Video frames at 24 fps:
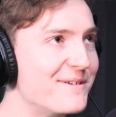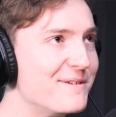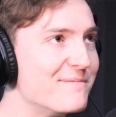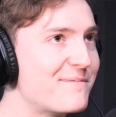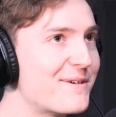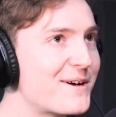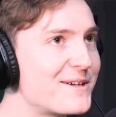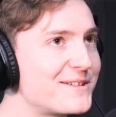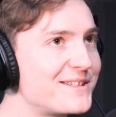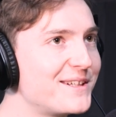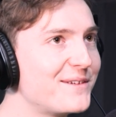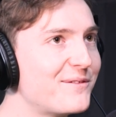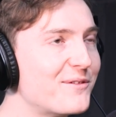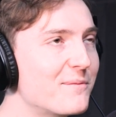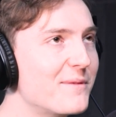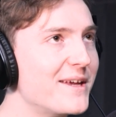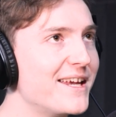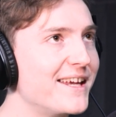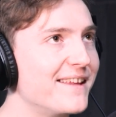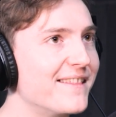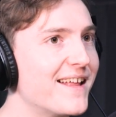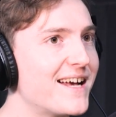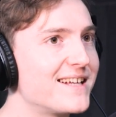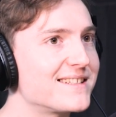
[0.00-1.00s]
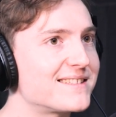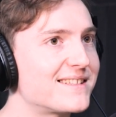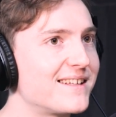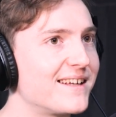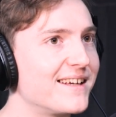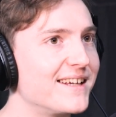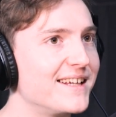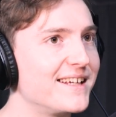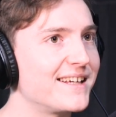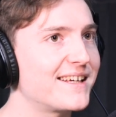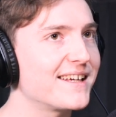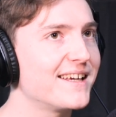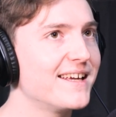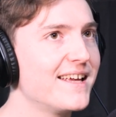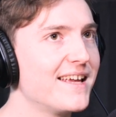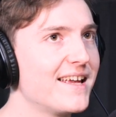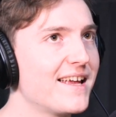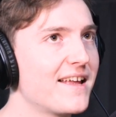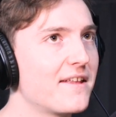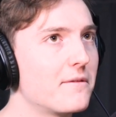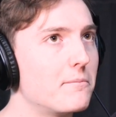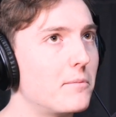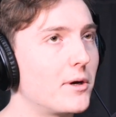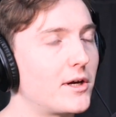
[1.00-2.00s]
personally for me, that's like,
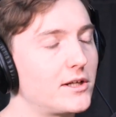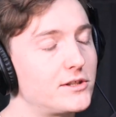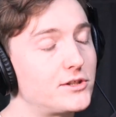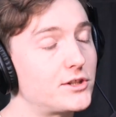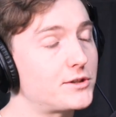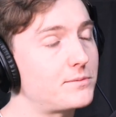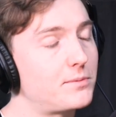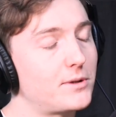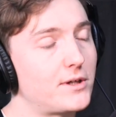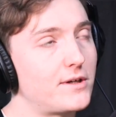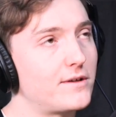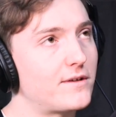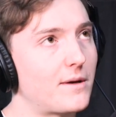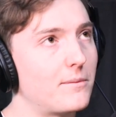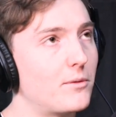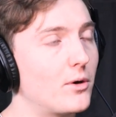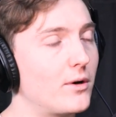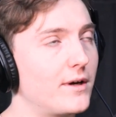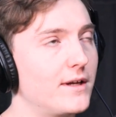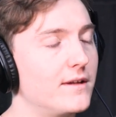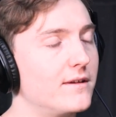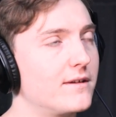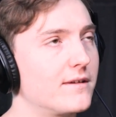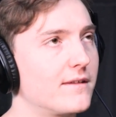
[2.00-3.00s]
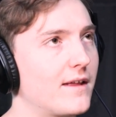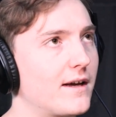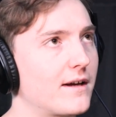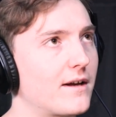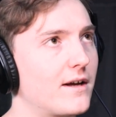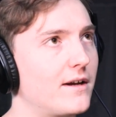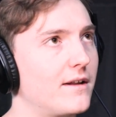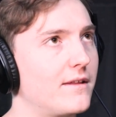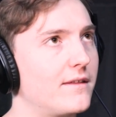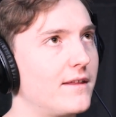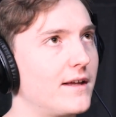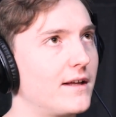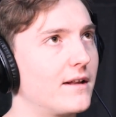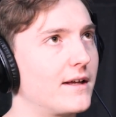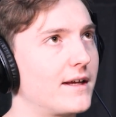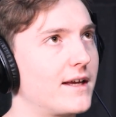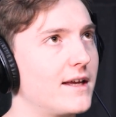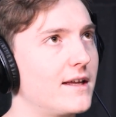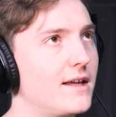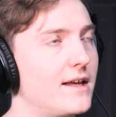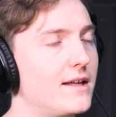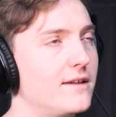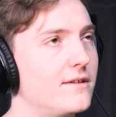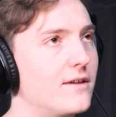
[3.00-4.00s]
but just because I'm not into that kind of thing,
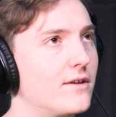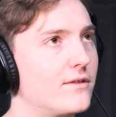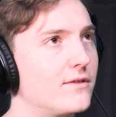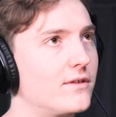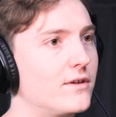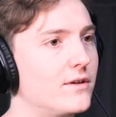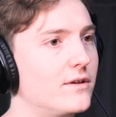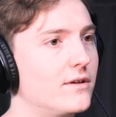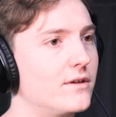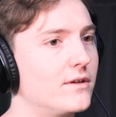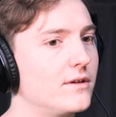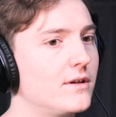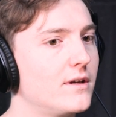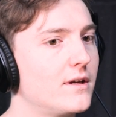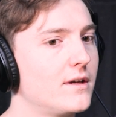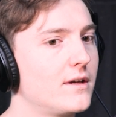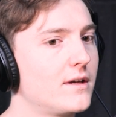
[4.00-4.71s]
like it doesn't